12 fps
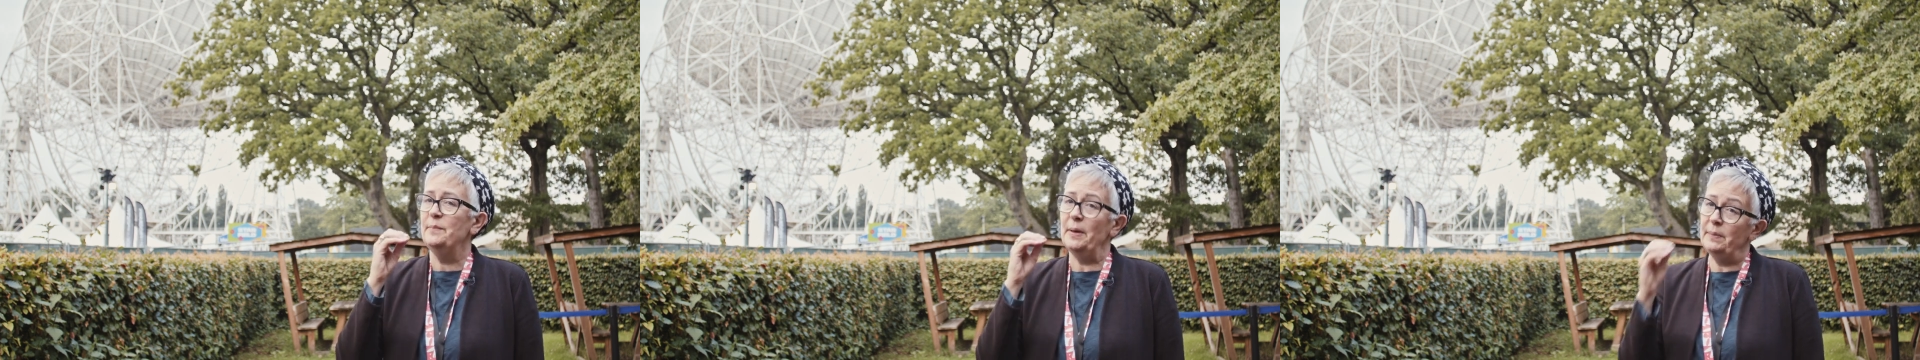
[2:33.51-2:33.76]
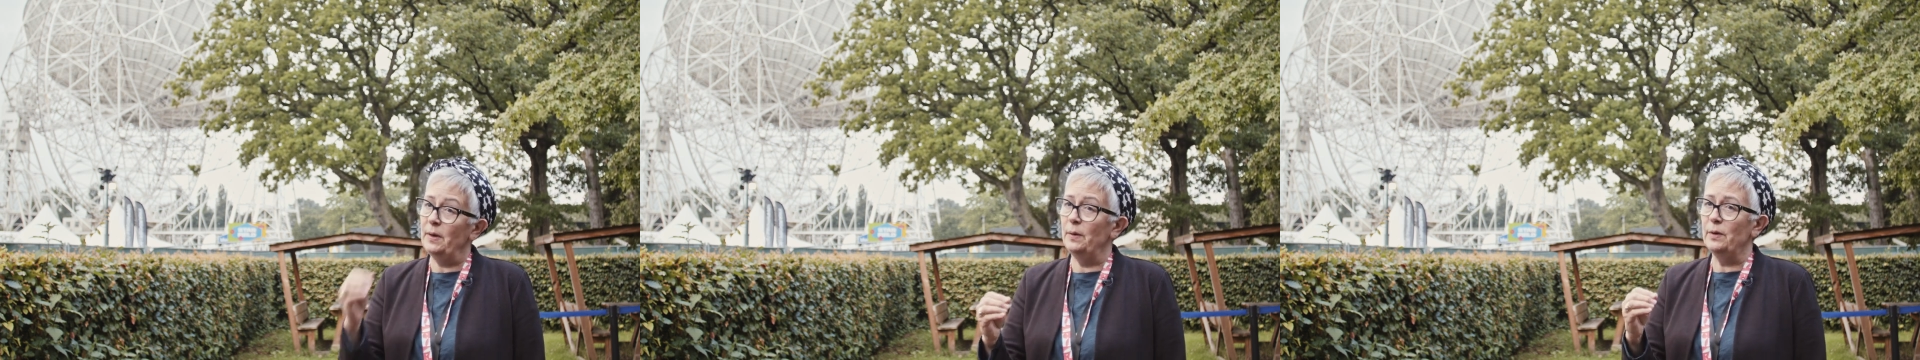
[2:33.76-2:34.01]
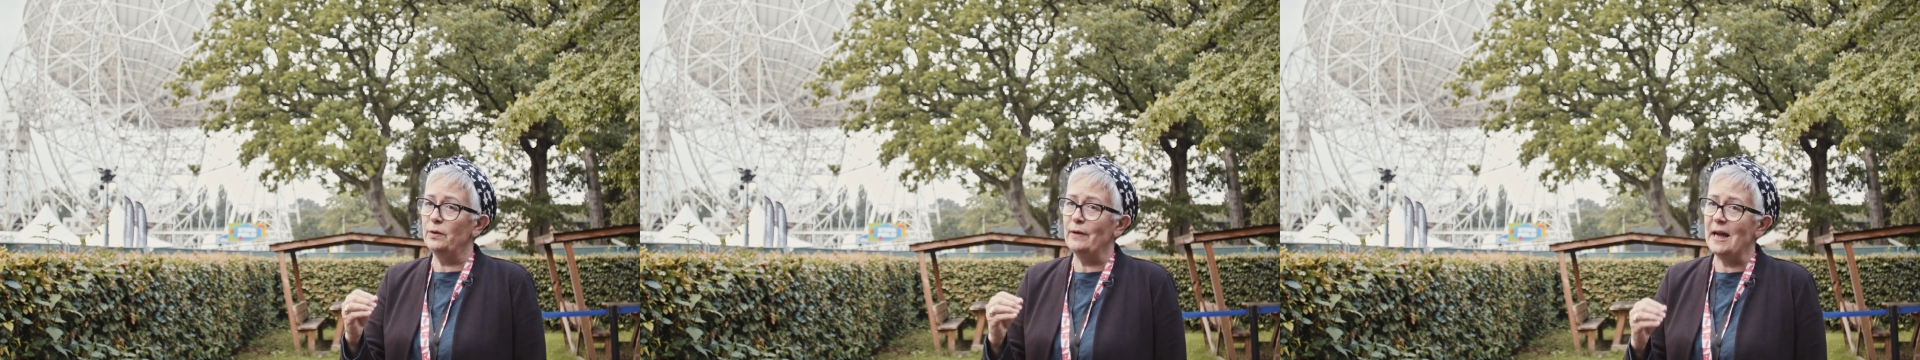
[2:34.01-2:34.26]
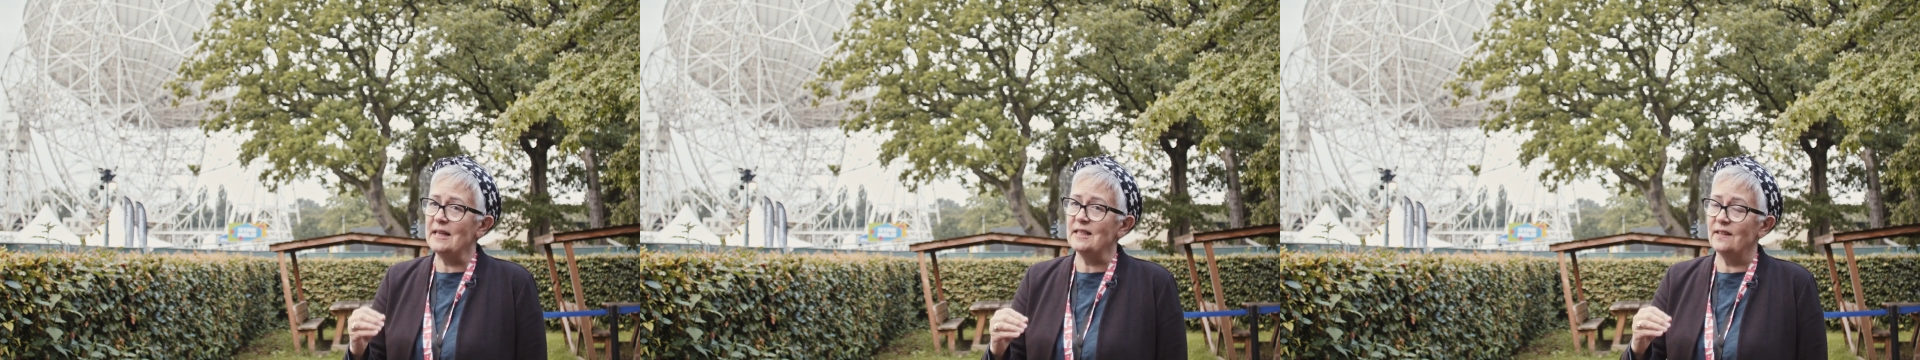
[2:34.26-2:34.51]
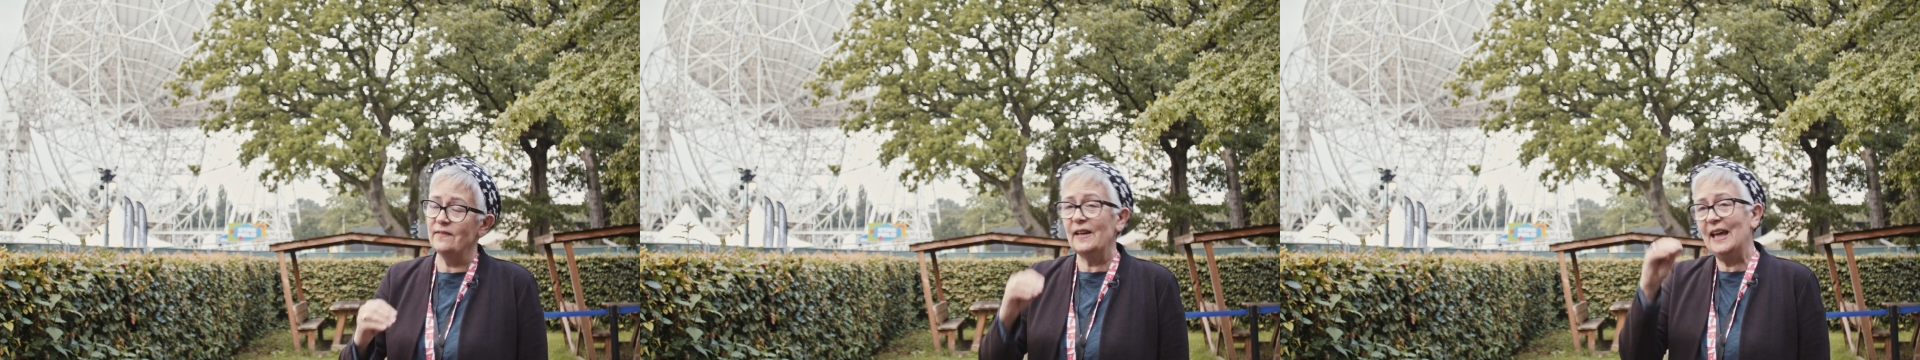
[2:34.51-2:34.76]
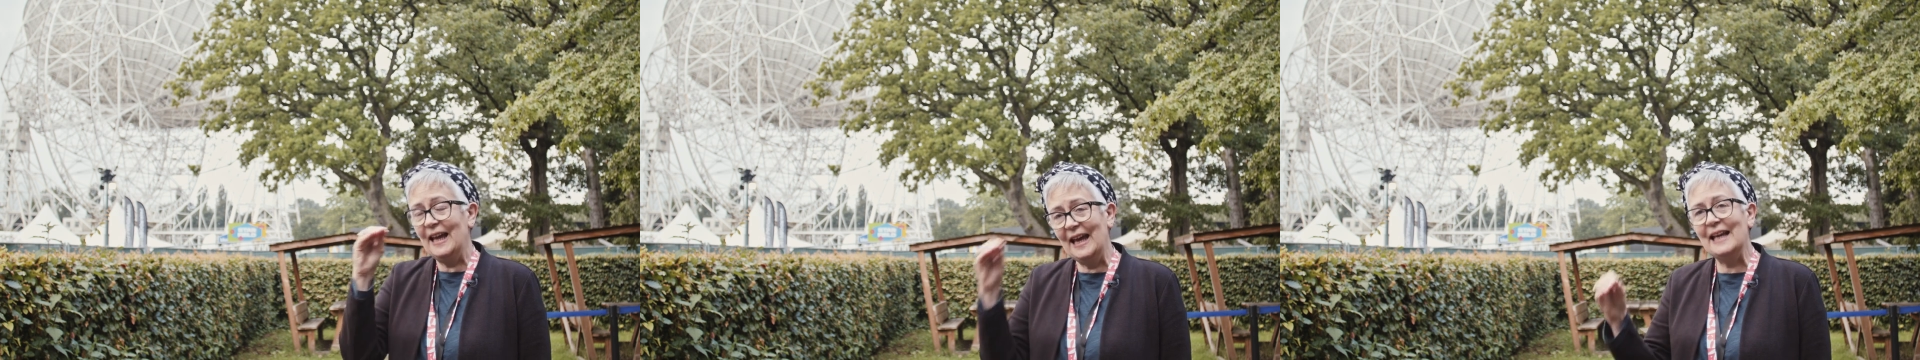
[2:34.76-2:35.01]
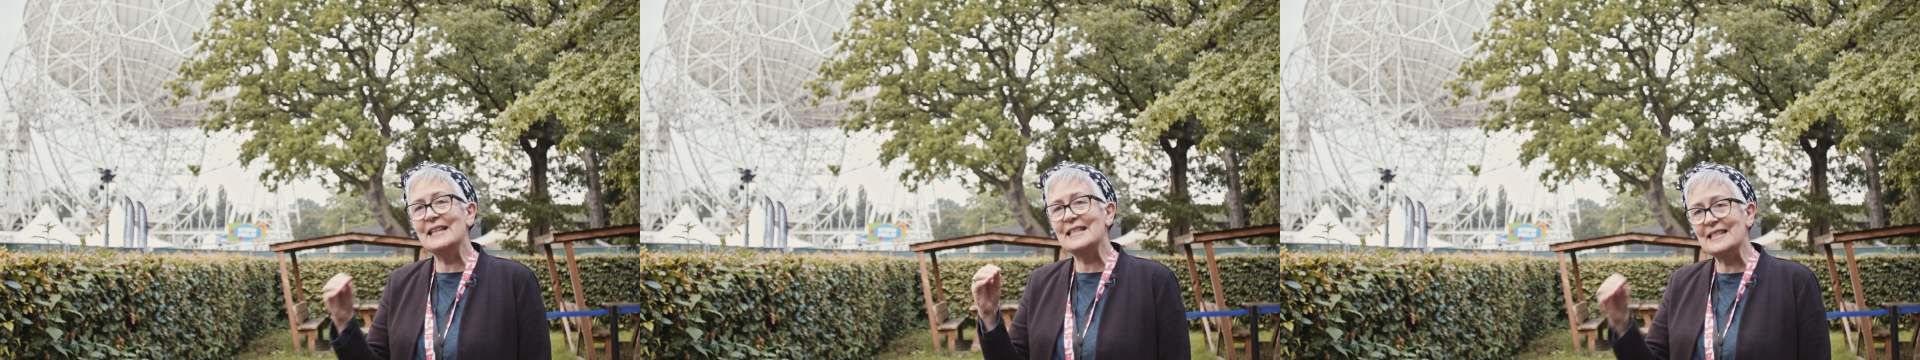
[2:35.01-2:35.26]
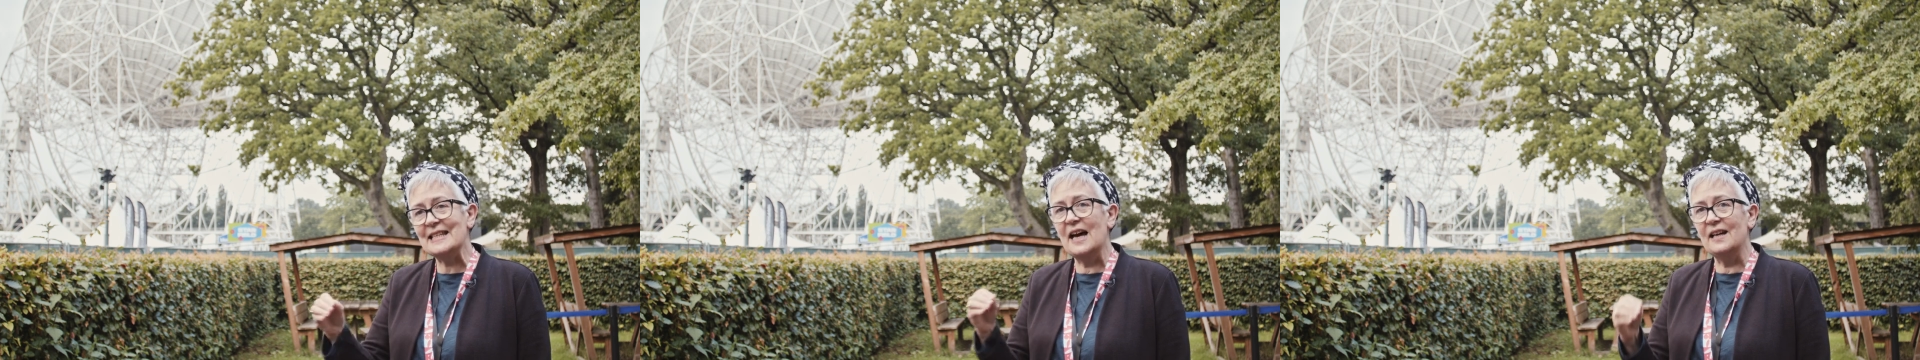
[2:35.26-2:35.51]
people who are creative in
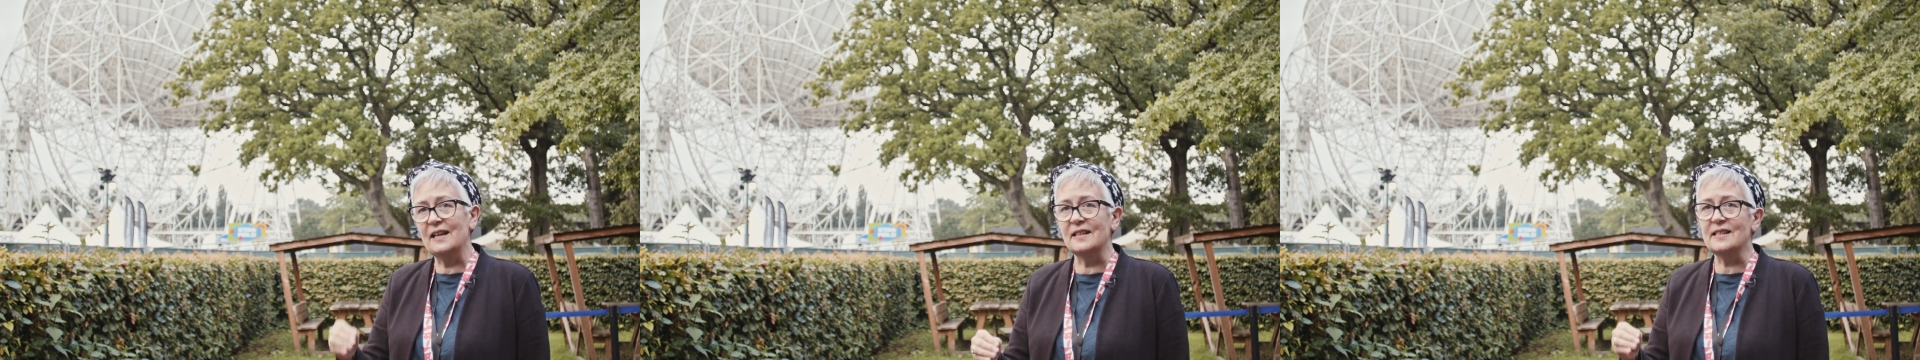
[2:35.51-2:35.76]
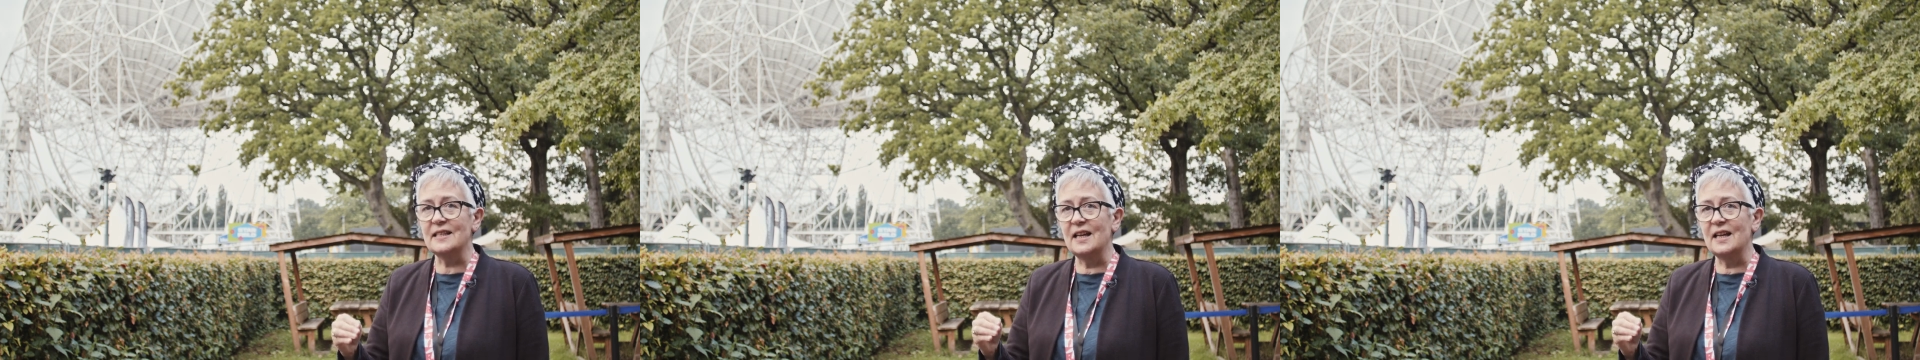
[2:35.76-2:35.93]
science